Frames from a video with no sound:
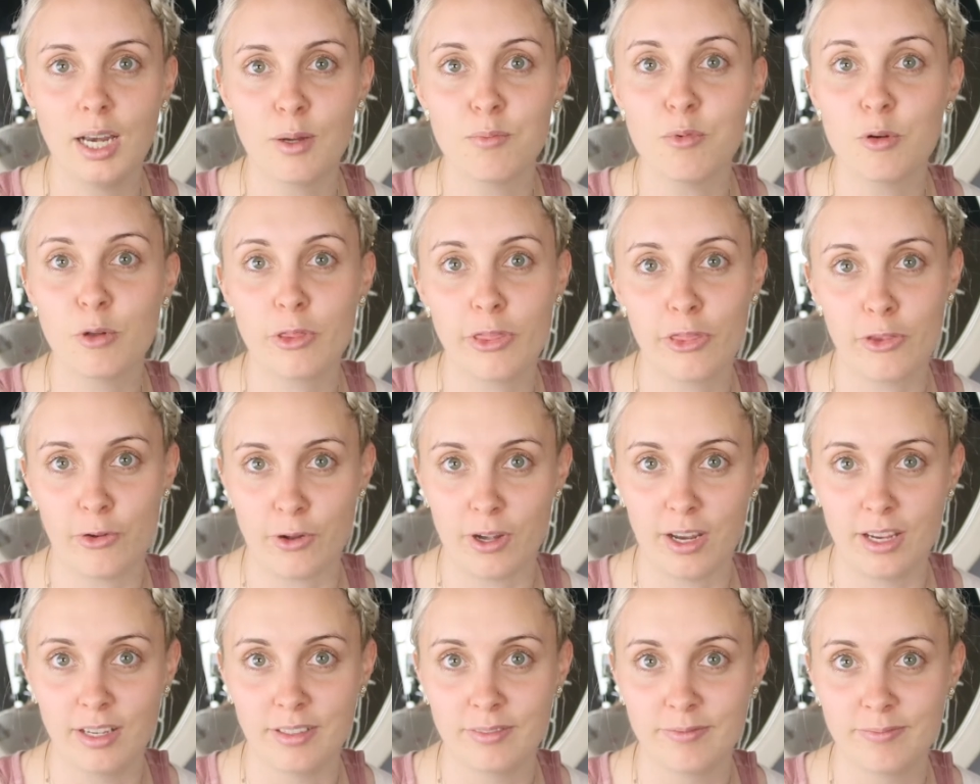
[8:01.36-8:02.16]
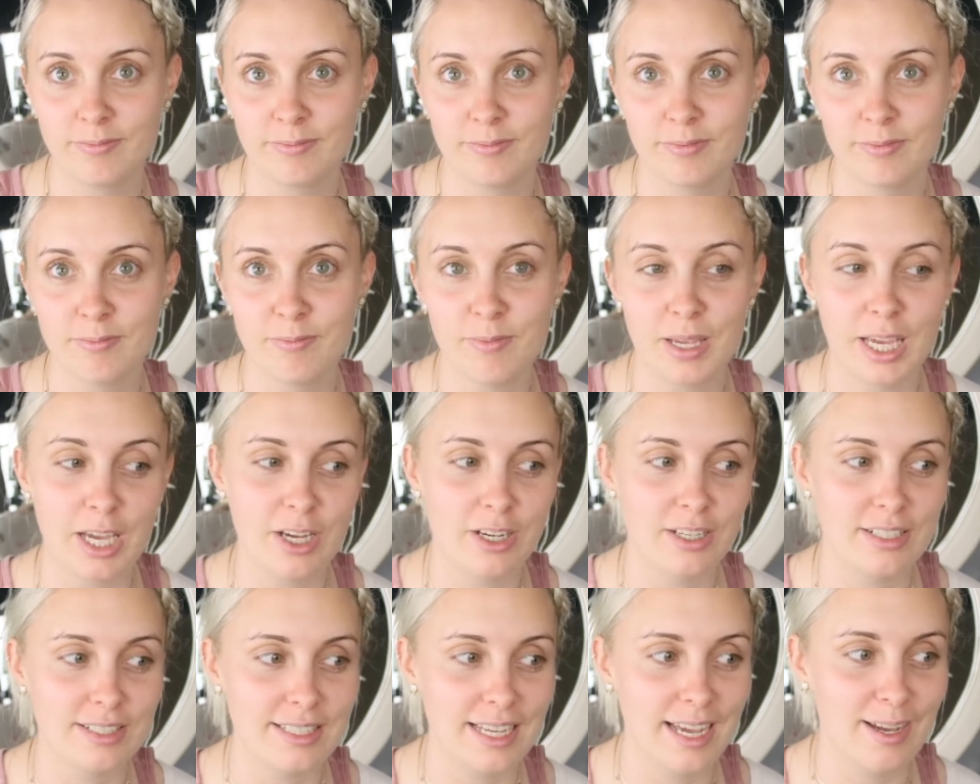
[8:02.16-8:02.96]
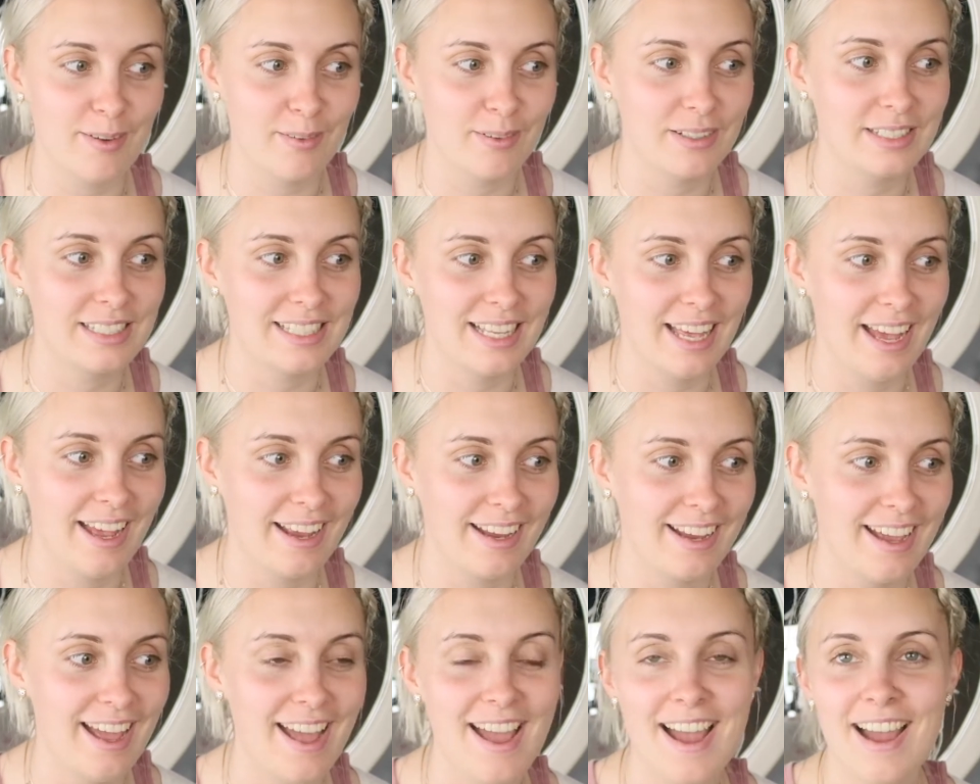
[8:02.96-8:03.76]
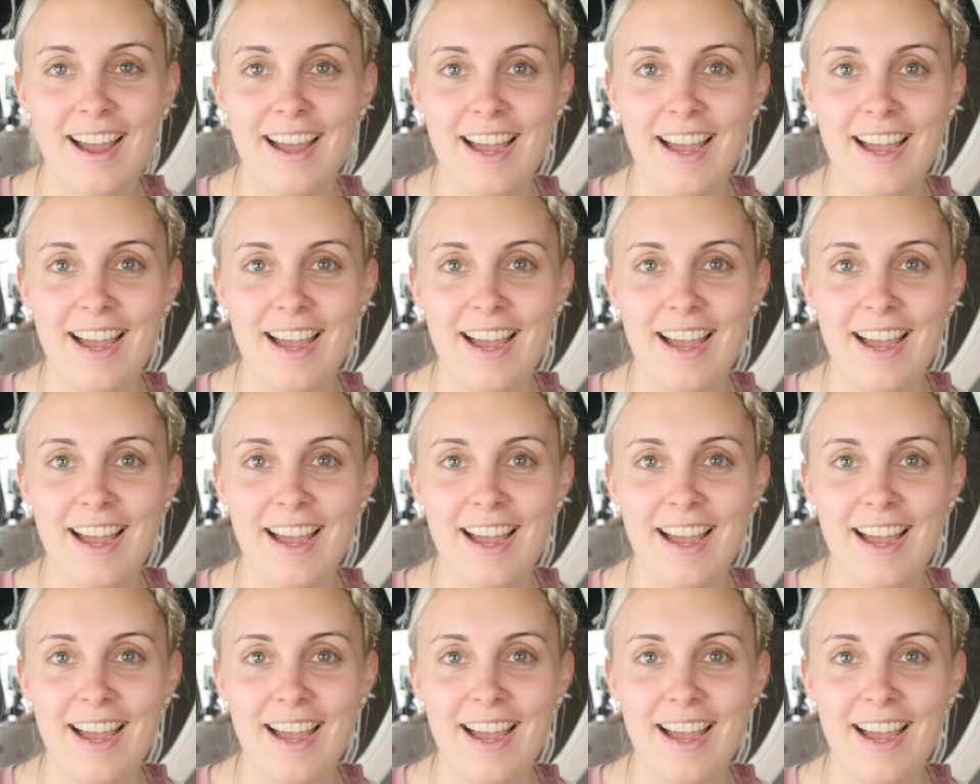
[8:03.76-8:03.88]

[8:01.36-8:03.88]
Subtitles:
and I bought 3 because I was like,